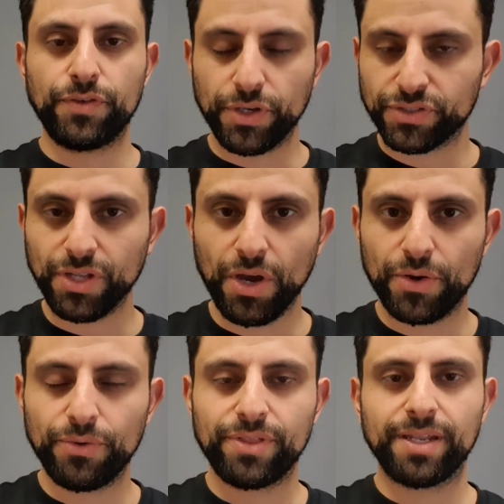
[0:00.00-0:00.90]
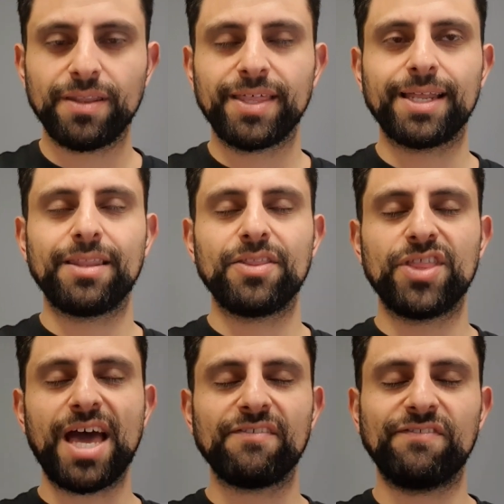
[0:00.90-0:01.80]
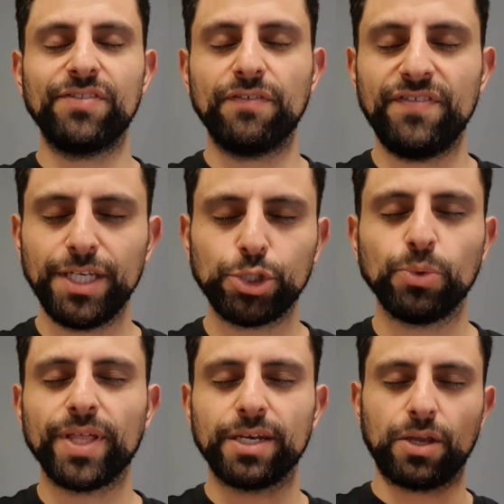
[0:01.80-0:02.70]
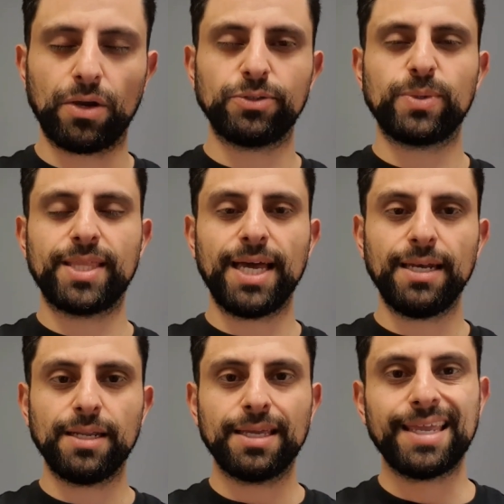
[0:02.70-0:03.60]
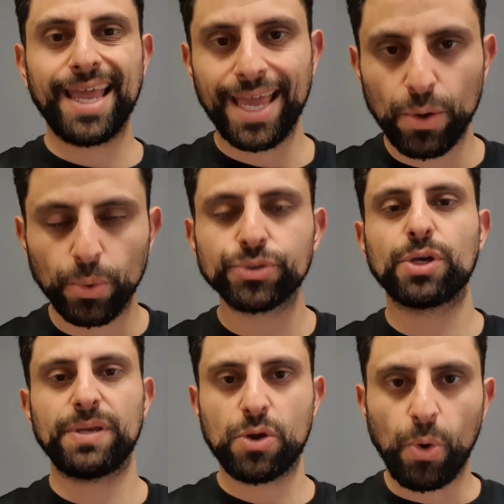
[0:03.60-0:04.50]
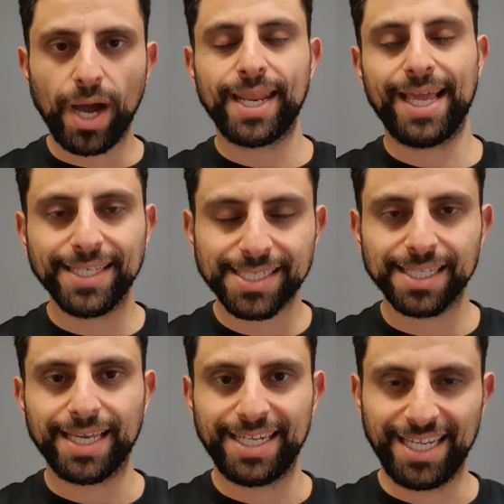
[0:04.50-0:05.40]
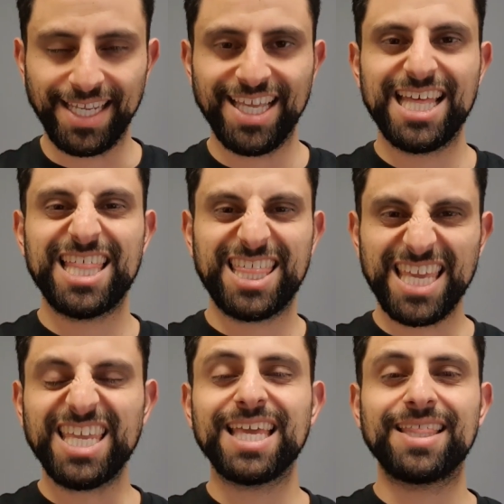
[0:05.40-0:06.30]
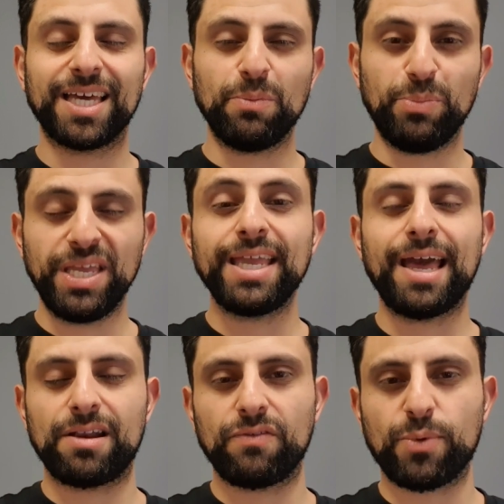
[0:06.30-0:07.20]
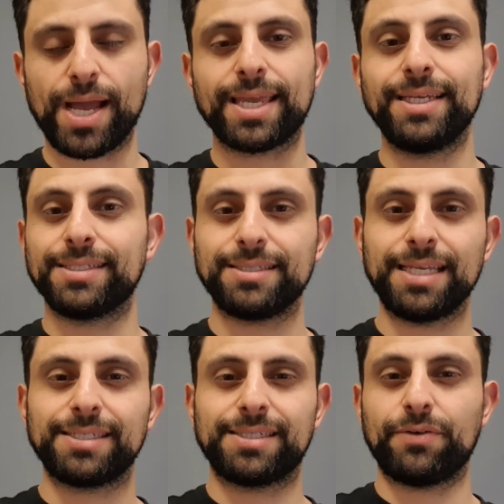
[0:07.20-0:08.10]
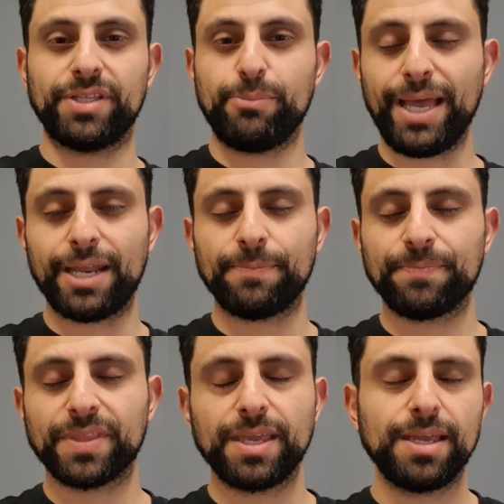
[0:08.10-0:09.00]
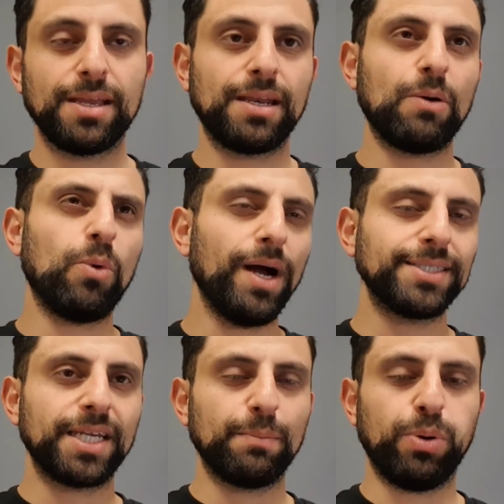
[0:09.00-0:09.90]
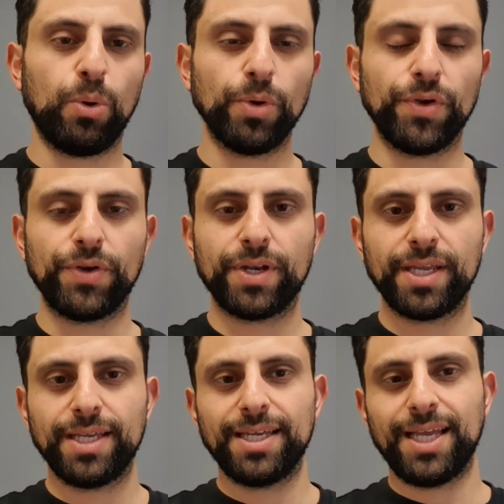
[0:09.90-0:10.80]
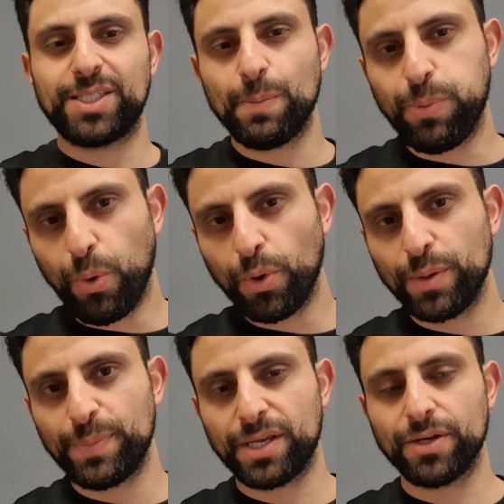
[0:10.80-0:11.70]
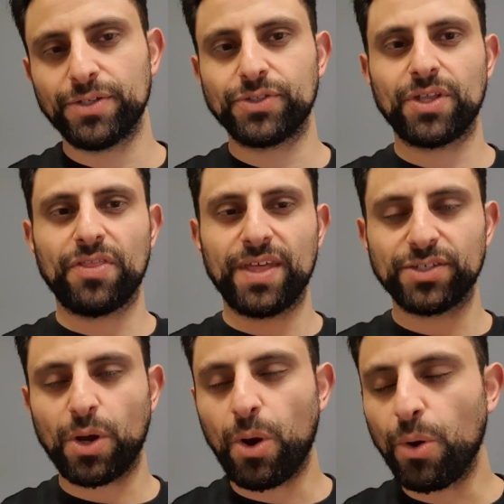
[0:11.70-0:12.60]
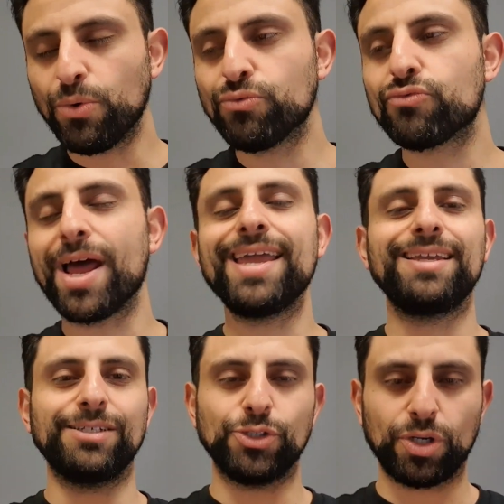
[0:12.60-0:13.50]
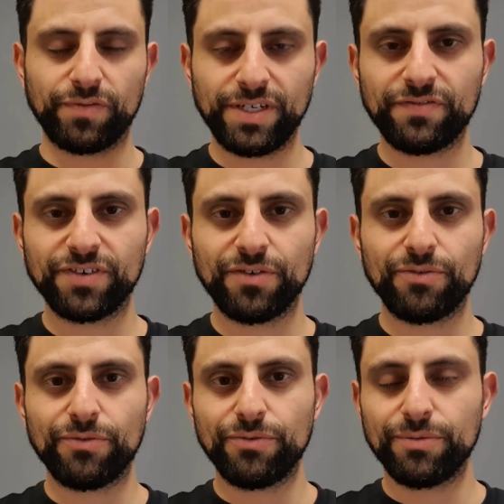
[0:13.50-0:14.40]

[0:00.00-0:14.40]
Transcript: Just know that the visual that goes with that can also be quite escalating, thinking that being out of whack is necessarily bad. Now, why is that important? It's important because there's a whole range of different